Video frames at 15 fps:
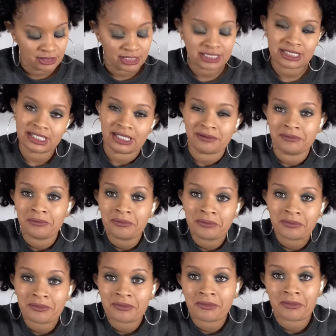Let's see.
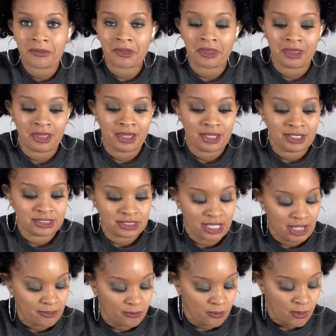So I
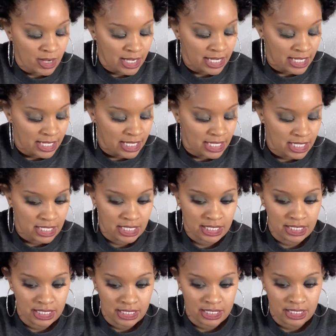have white.
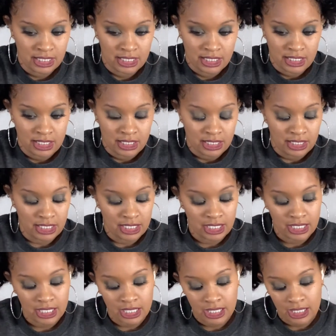I
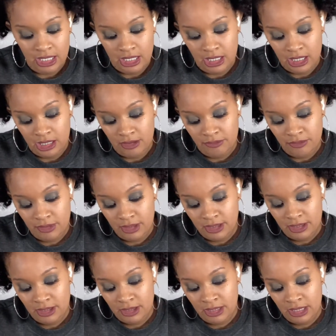have
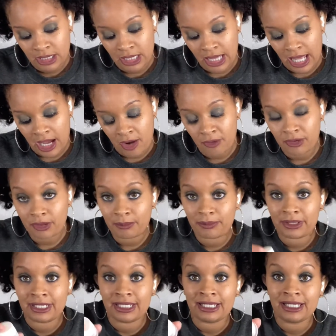cloud
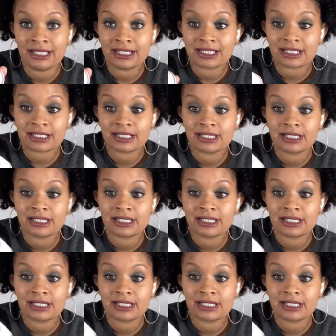pink.